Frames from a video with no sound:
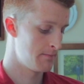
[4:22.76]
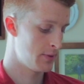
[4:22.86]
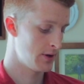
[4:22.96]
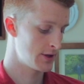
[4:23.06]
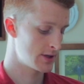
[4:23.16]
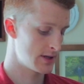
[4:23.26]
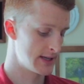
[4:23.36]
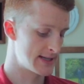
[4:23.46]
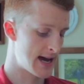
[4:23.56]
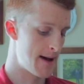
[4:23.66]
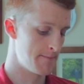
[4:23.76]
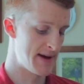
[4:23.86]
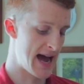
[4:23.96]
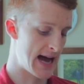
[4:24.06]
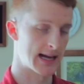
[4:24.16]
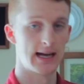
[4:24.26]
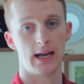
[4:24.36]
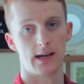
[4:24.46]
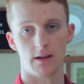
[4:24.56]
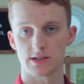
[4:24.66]
push the top back.
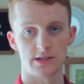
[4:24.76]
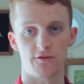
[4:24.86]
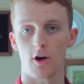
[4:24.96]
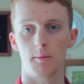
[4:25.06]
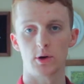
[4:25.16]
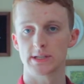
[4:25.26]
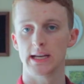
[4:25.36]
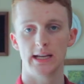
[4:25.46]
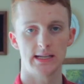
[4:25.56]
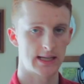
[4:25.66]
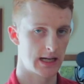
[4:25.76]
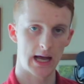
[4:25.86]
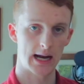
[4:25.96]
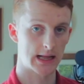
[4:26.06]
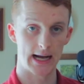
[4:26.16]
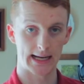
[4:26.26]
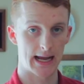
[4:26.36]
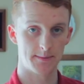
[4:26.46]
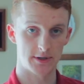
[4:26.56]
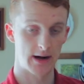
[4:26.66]
Now this is far more tedious than a lot of
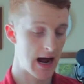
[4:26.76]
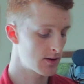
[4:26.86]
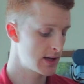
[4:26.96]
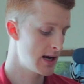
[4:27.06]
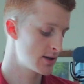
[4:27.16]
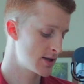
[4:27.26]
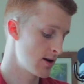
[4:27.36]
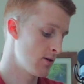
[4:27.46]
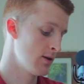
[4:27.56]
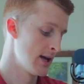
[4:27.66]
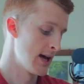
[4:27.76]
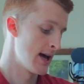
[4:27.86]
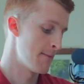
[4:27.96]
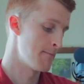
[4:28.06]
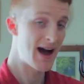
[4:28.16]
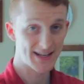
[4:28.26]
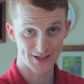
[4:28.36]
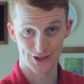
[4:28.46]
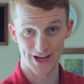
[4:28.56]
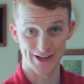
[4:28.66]
Glidecams that are out there, so my
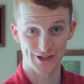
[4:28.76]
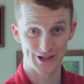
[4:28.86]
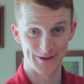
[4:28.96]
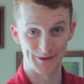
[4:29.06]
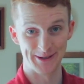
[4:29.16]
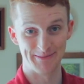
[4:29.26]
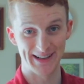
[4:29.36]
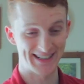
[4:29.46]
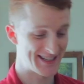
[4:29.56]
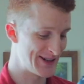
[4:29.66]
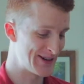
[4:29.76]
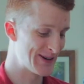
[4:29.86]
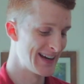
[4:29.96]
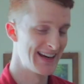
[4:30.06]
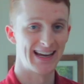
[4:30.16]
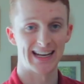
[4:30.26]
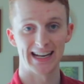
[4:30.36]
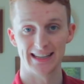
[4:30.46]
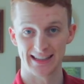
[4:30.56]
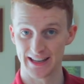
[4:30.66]
suggestion would be to
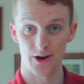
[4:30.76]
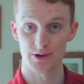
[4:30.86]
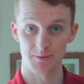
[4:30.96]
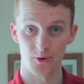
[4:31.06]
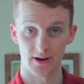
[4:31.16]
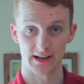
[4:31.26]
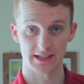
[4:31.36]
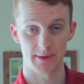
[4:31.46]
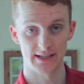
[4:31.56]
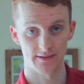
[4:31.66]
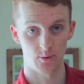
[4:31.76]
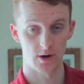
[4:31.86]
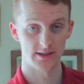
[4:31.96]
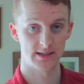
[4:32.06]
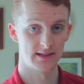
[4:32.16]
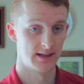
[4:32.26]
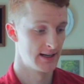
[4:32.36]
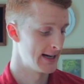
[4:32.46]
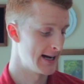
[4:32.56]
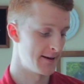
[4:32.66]
get those more expensive ones,
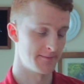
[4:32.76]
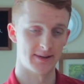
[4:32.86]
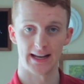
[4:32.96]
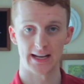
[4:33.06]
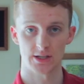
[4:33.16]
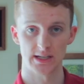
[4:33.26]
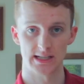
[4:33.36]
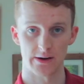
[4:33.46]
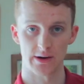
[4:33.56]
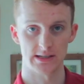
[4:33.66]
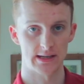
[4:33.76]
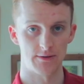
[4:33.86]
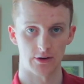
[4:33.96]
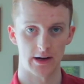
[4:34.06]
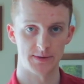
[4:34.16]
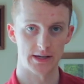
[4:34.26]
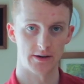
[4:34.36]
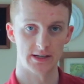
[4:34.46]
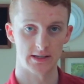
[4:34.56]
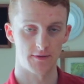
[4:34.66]
the HD series, 7-gram
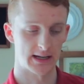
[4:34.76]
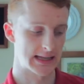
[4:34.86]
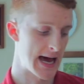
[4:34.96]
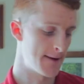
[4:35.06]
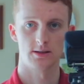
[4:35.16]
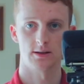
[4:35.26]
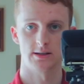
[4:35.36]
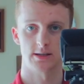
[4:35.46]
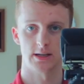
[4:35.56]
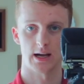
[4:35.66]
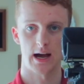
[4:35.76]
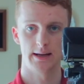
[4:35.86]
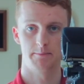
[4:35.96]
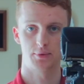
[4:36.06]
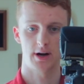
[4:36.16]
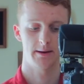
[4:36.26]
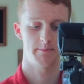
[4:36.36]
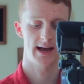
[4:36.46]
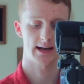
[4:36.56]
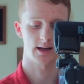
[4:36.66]
series, stuff like that. So let's see, I brought it
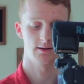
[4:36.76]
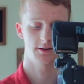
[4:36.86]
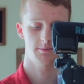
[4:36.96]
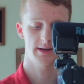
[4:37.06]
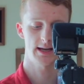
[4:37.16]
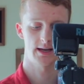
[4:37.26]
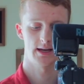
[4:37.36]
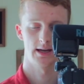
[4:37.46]
back a little bit,